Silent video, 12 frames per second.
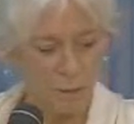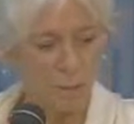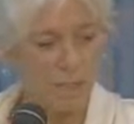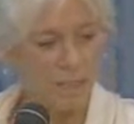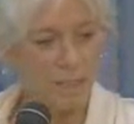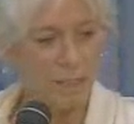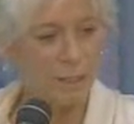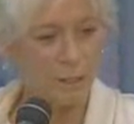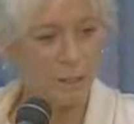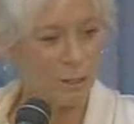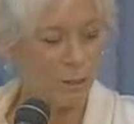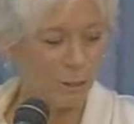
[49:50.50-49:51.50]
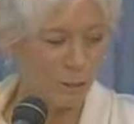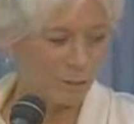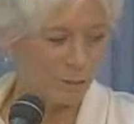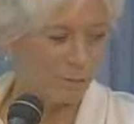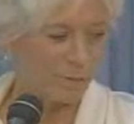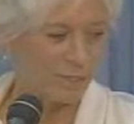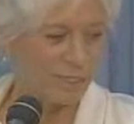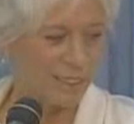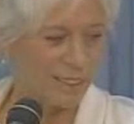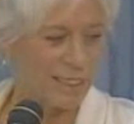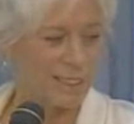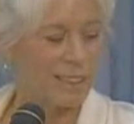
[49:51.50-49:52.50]
message to you
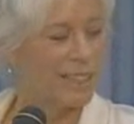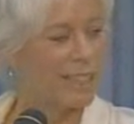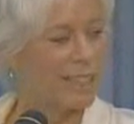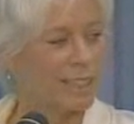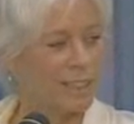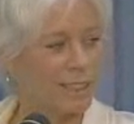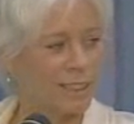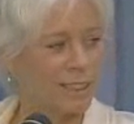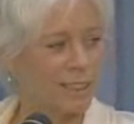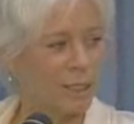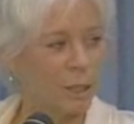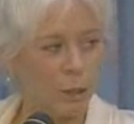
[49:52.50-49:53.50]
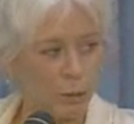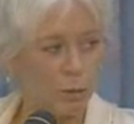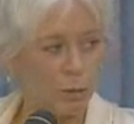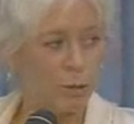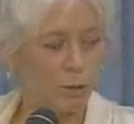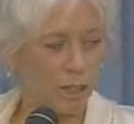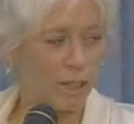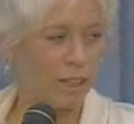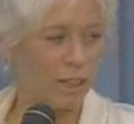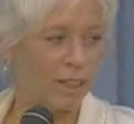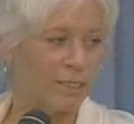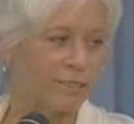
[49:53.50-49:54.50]
is that who you
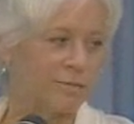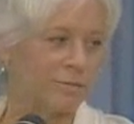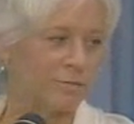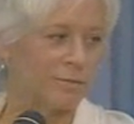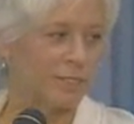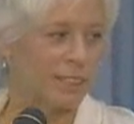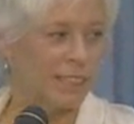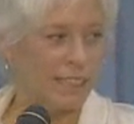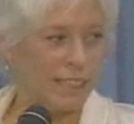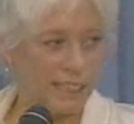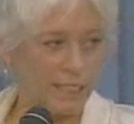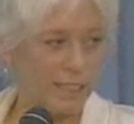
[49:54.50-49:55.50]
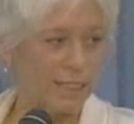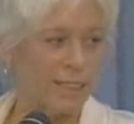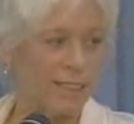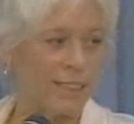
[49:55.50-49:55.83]
are is